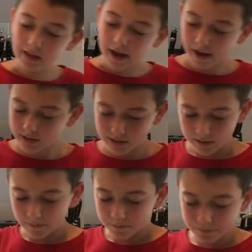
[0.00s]
this,
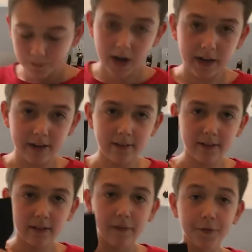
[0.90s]
but
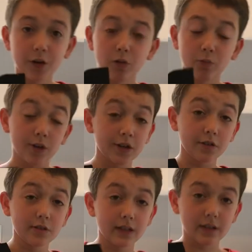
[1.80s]
if you don't want to
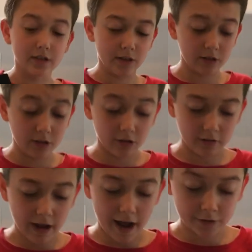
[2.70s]
use this, you don't
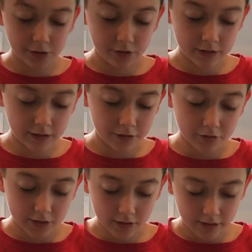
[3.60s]
have to. You can
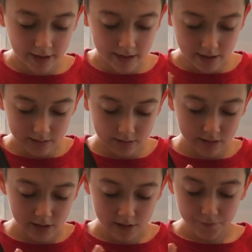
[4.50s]
use your hands
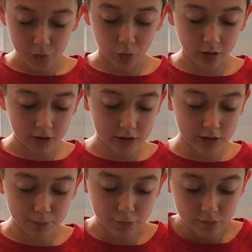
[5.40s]
or a
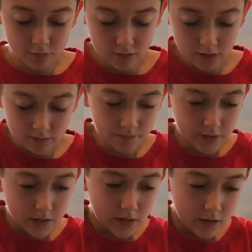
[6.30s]
spoon.
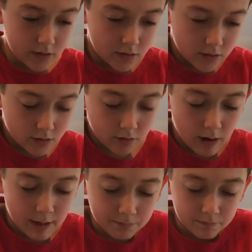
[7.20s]
So
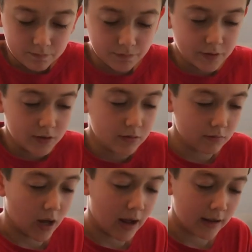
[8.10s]

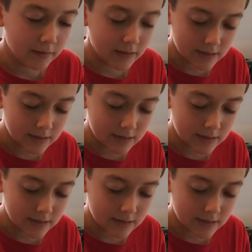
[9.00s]
this